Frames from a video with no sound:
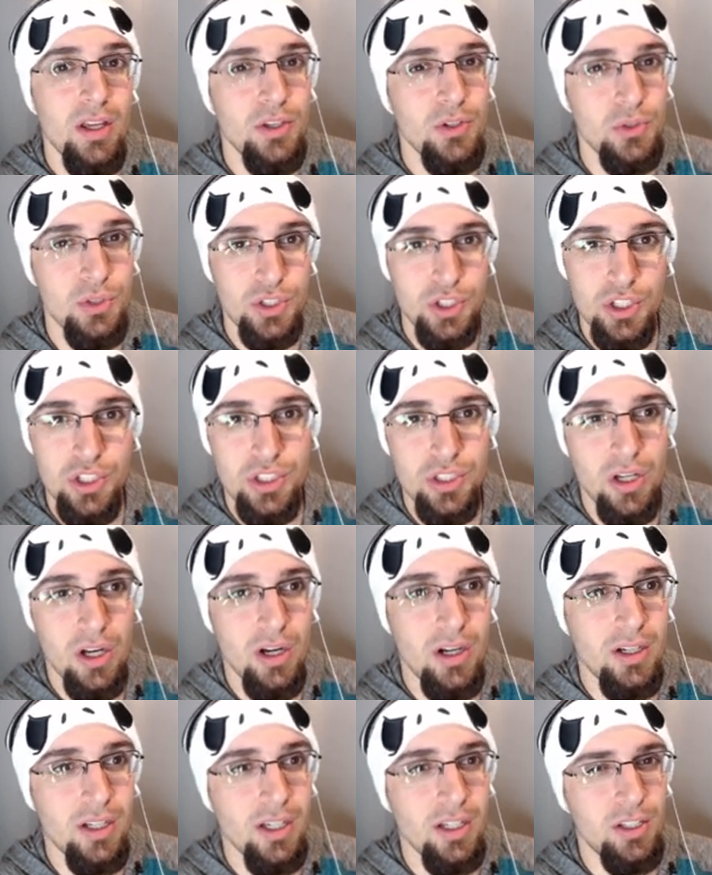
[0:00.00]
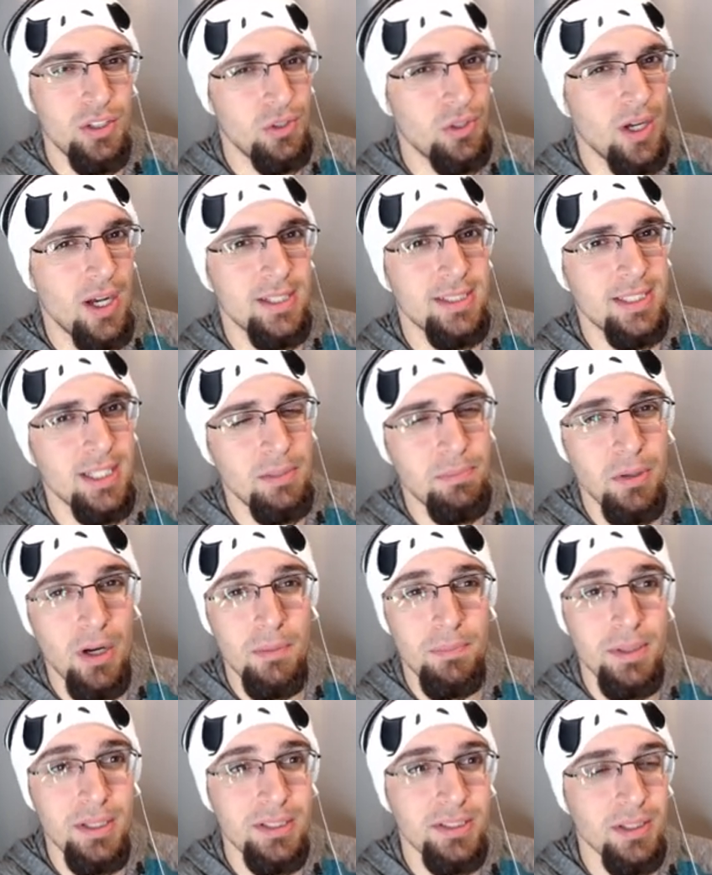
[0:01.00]
You just started. You got
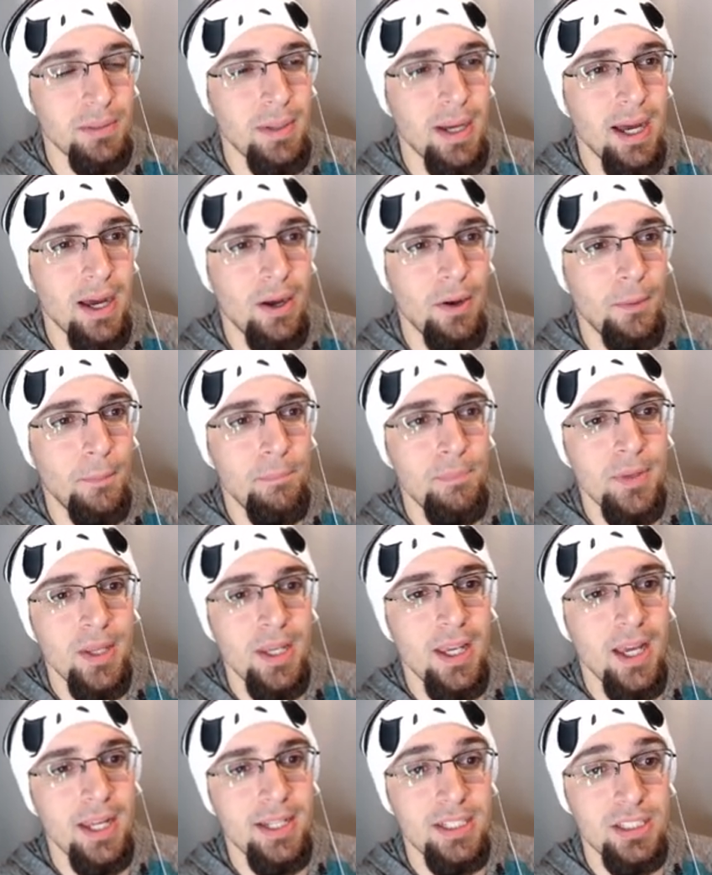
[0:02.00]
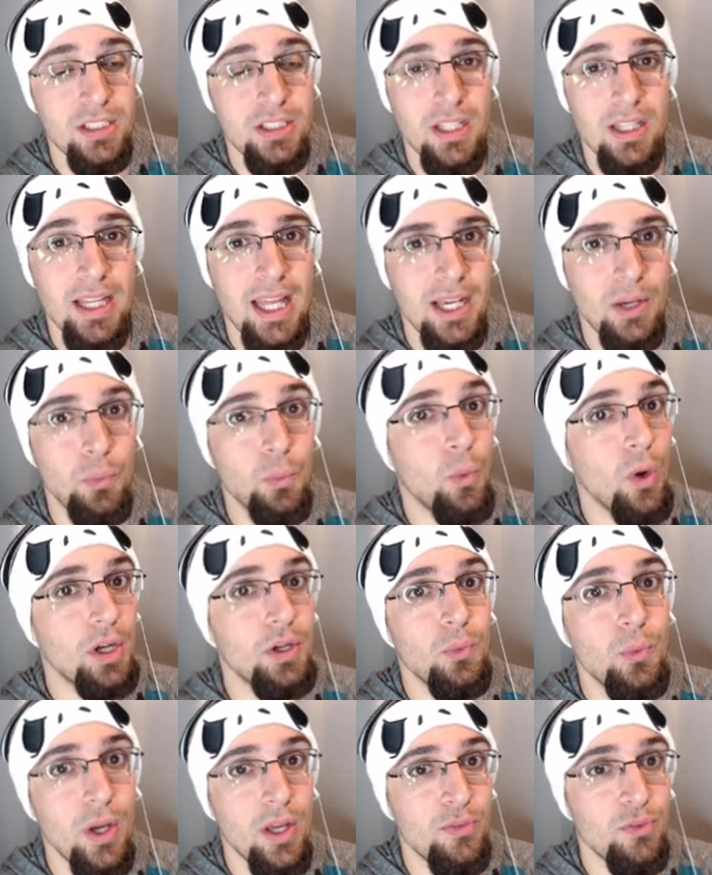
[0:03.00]
Xigbar B somehow, and he's like
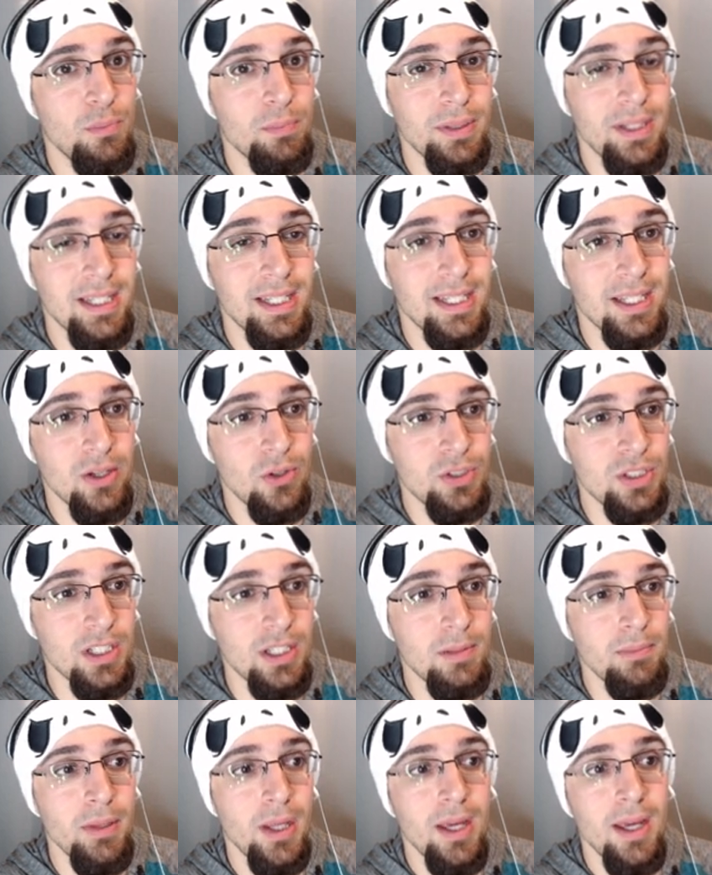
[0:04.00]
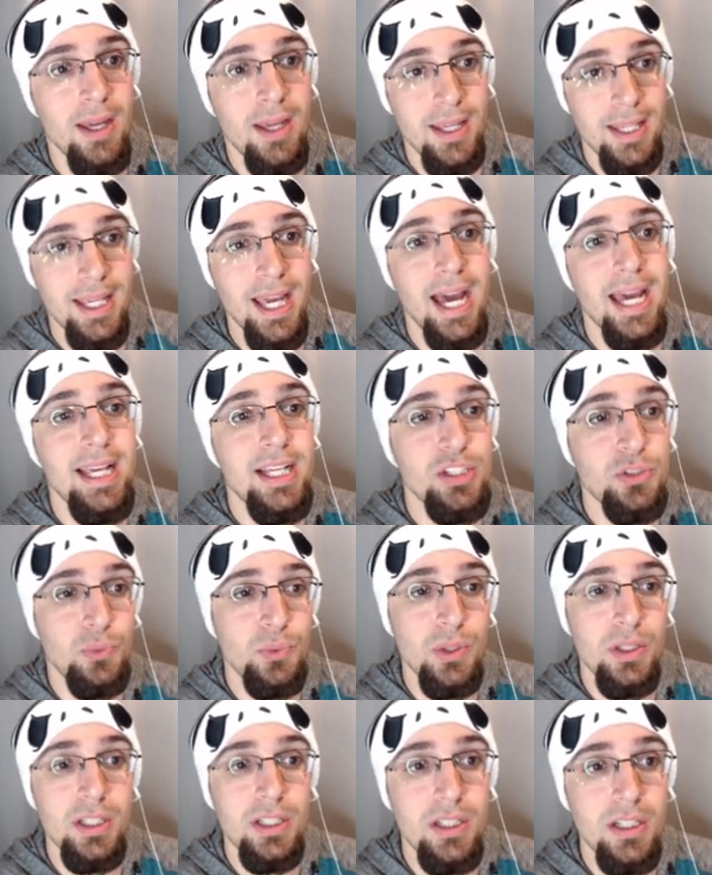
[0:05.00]
one away from being guilted. Yeah, he's a
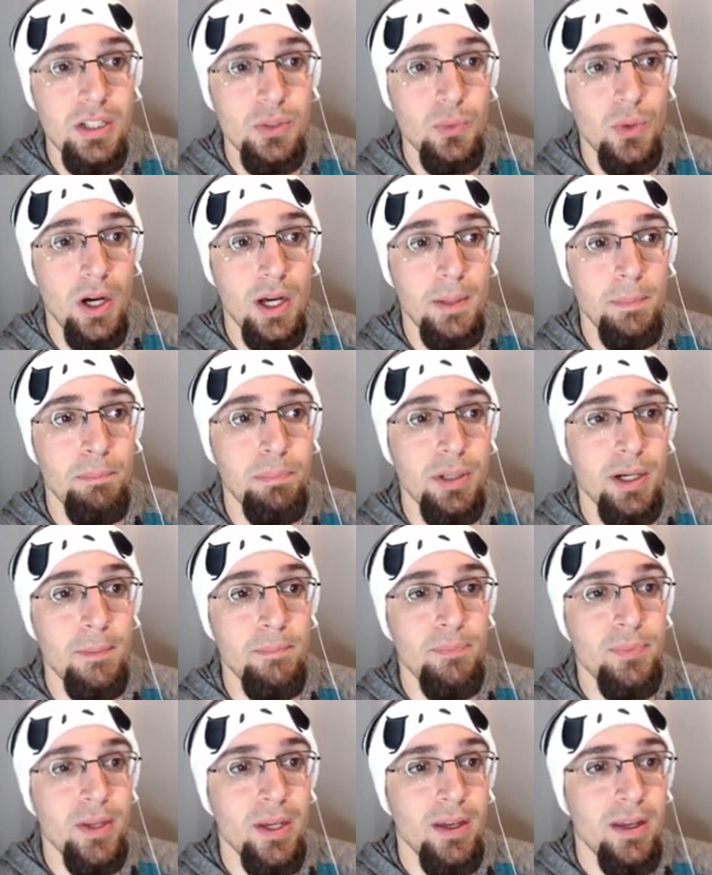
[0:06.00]
really good one, but